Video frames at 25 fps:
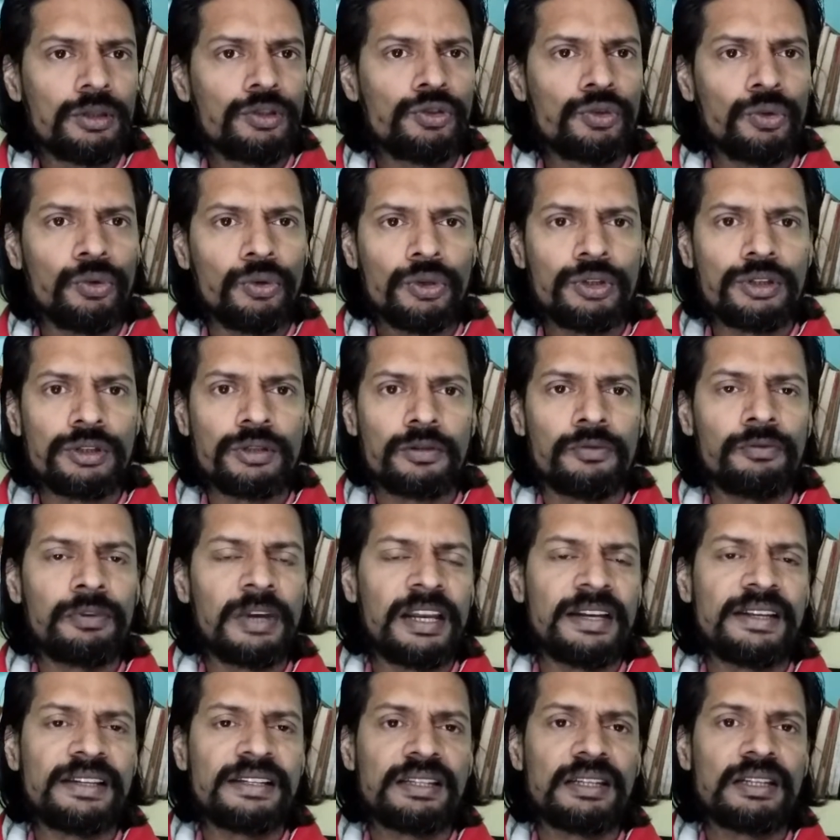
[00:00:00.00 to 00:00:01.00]
Choose
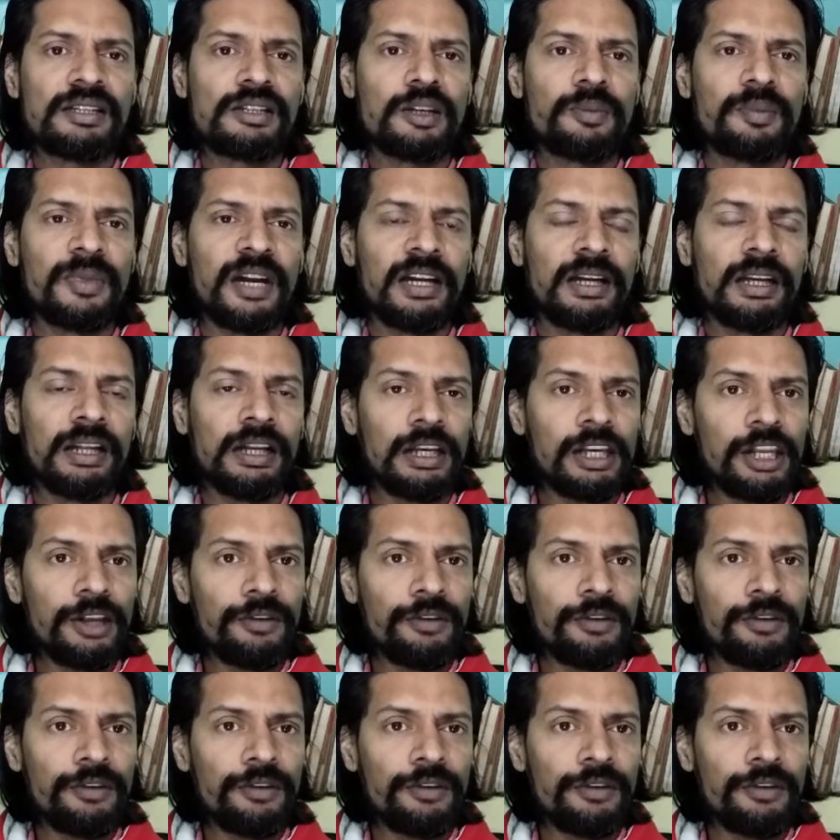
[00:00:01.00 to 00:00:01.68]
very systematically.